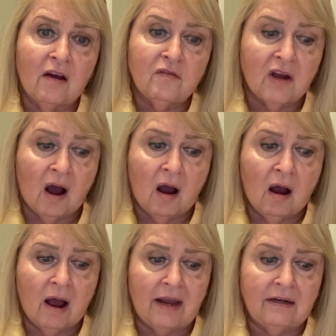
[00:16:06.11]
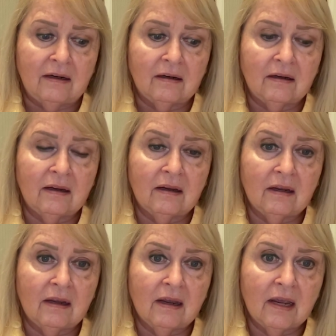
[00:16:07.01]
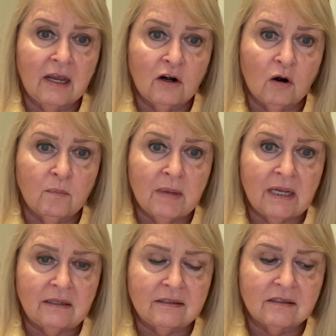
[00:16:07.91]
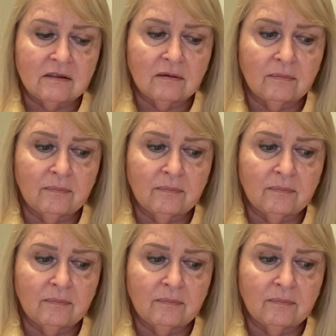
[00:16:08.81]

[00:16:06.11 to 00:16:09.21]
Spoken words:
of God in our midst.